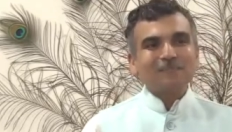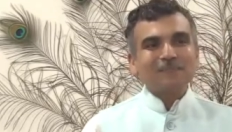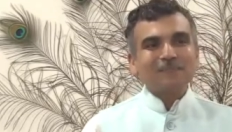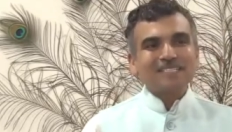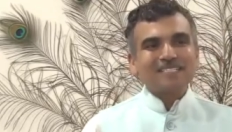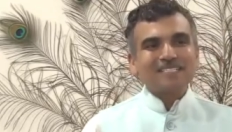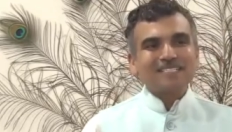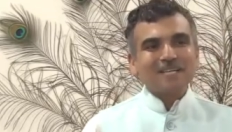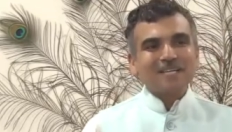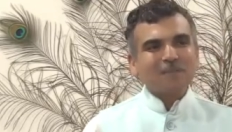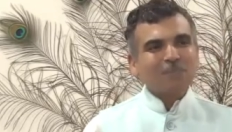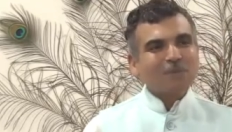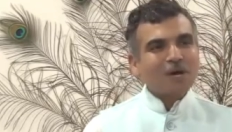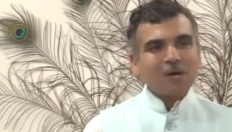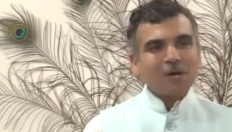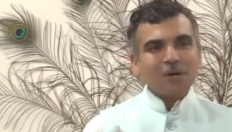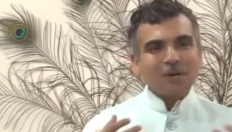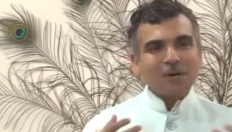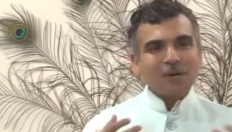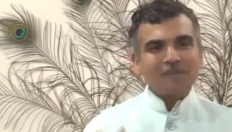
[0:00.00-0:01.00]
but
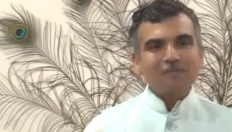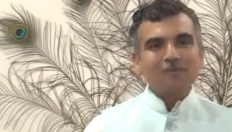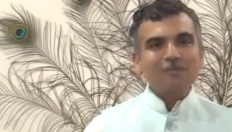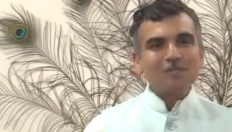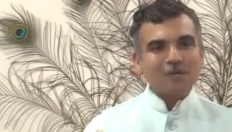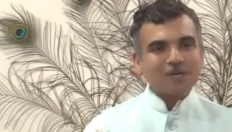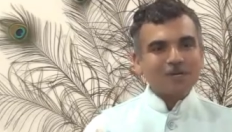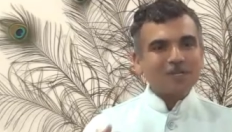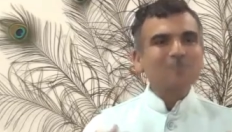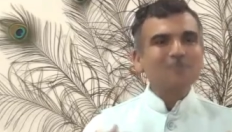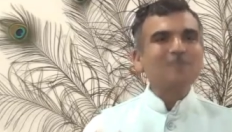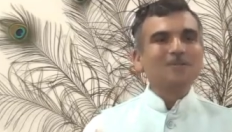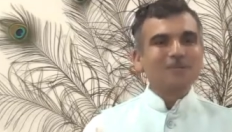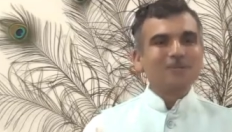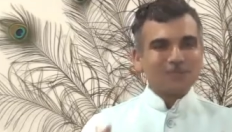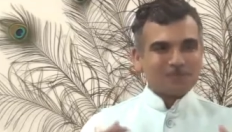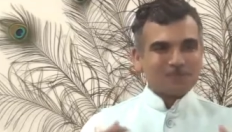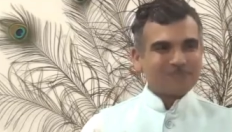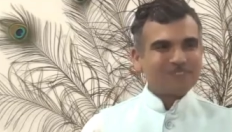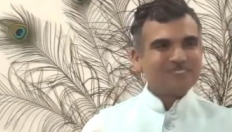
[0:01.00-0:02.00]
somehow I was not able
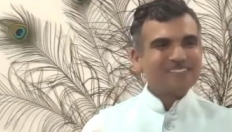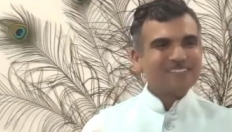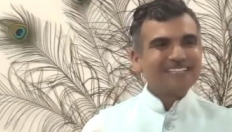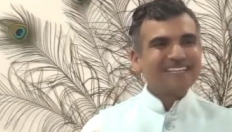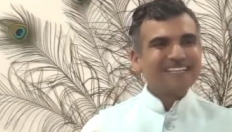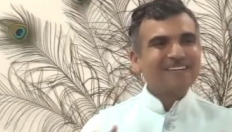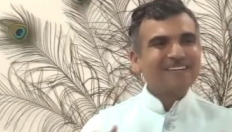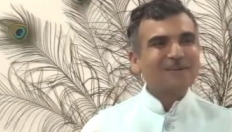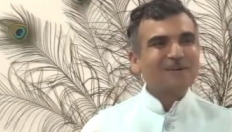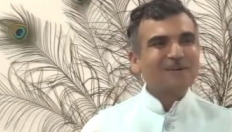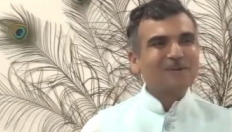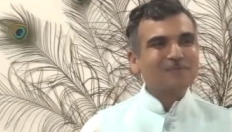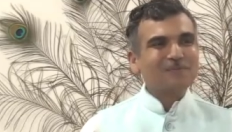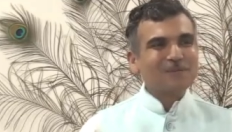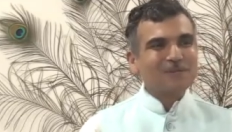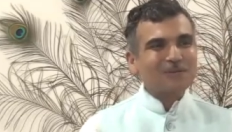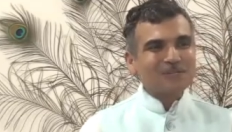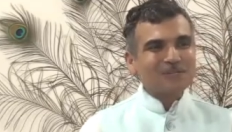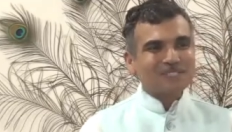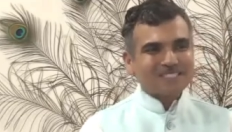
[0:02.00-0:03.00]
to, or
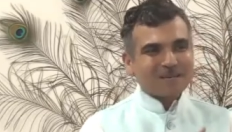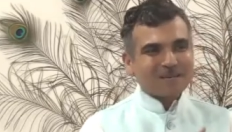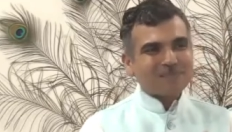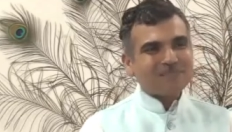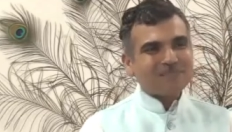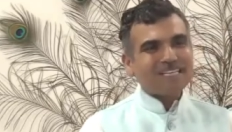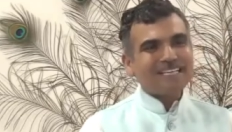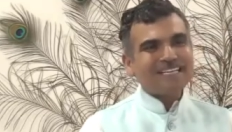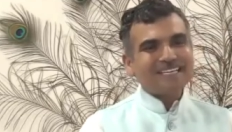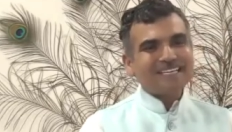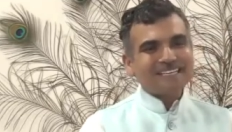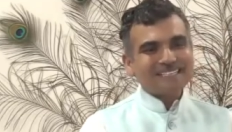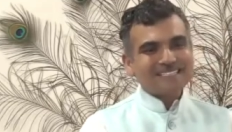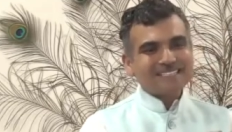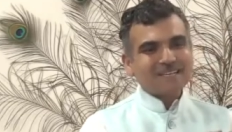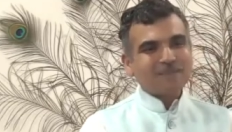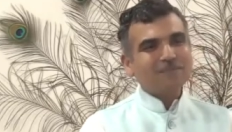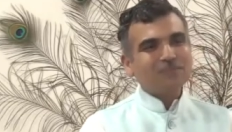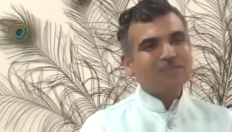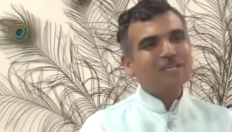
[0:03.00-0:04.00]
because
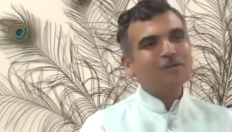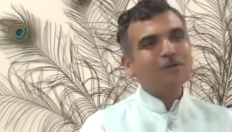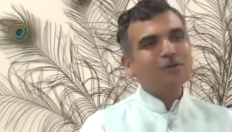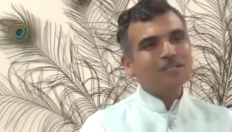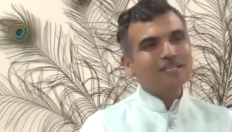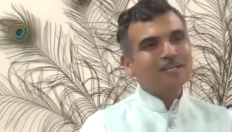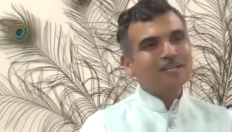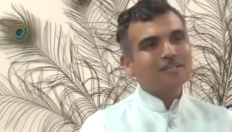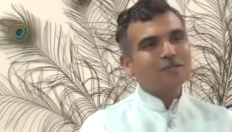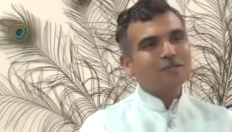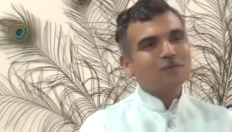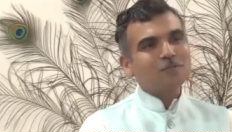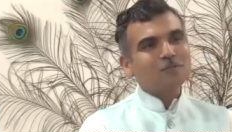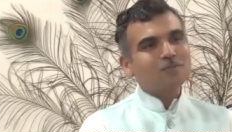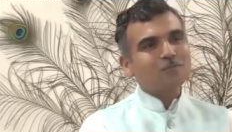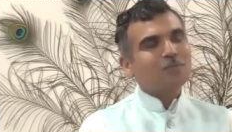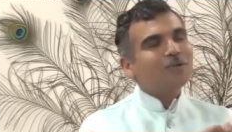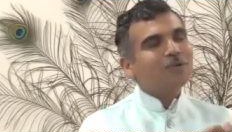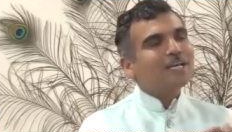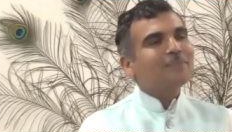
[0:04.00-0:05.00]
something or the other was
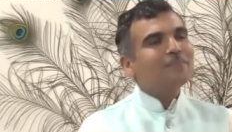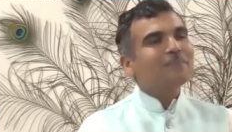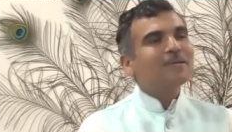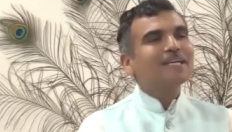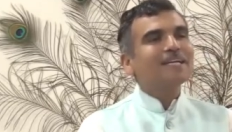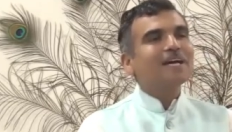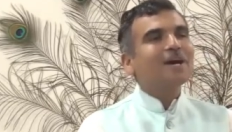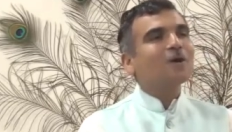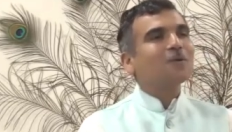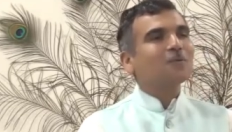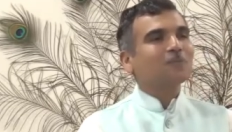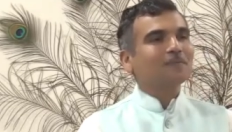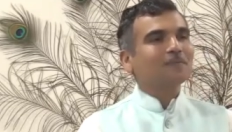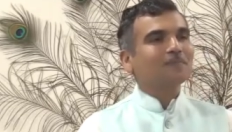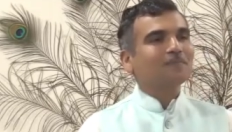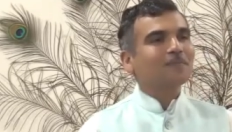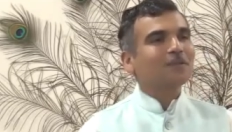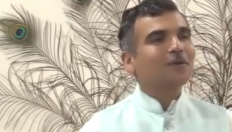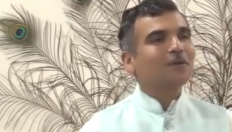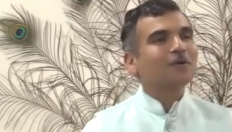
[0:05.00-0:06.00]
pulling me down,
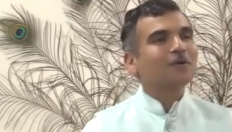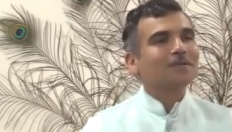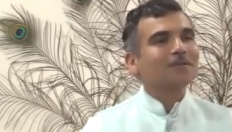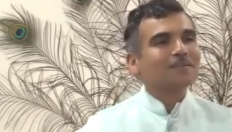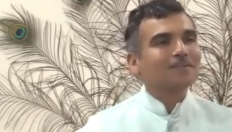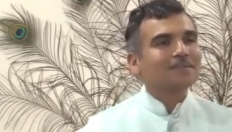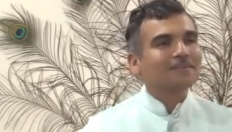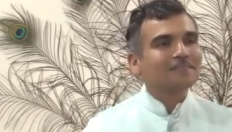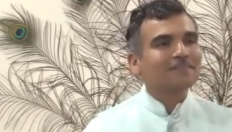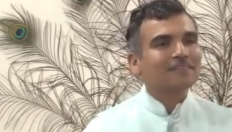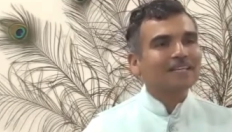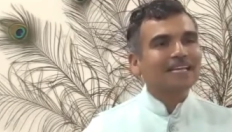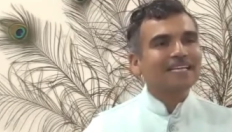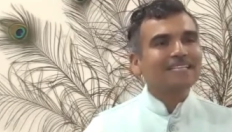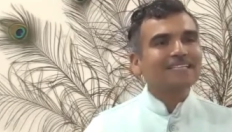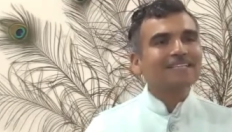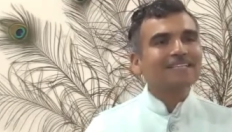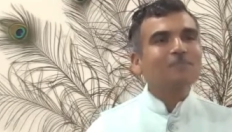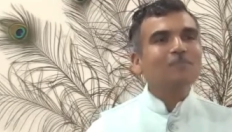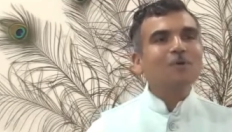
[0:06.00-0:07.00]
or
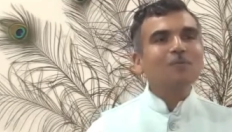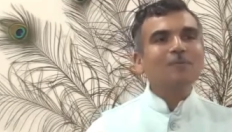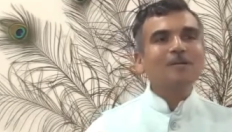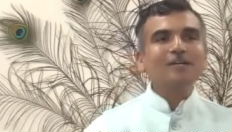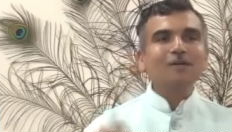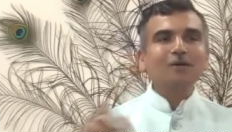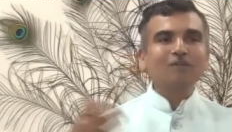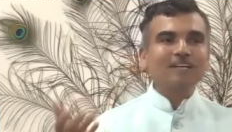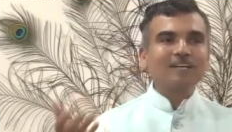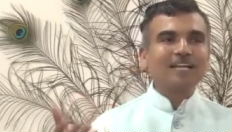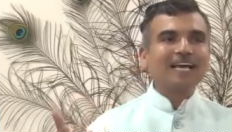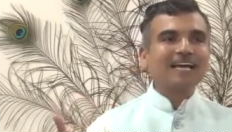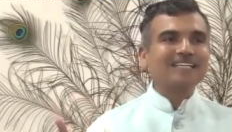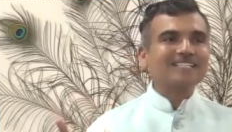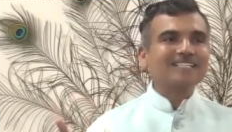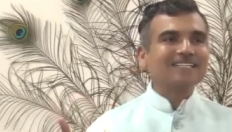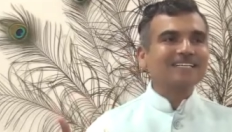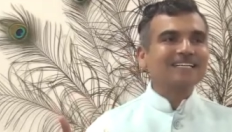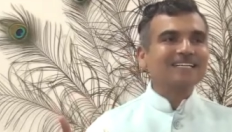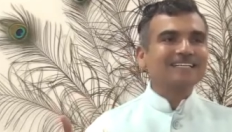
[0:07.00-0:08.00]
in the moment of an
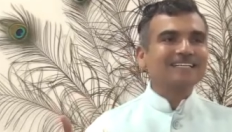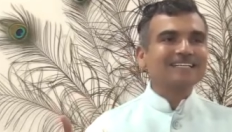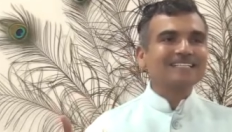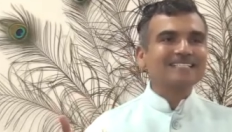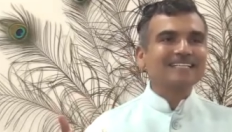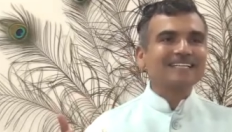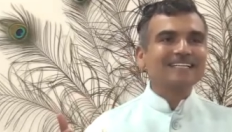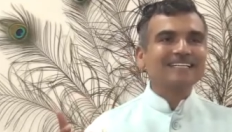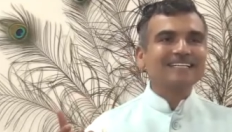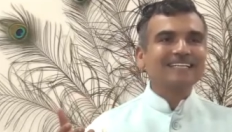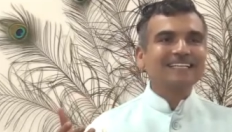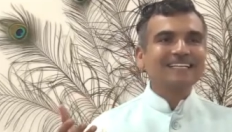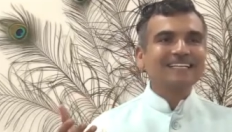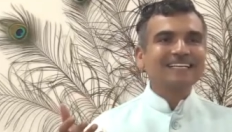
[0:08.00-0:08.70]
action, let us say,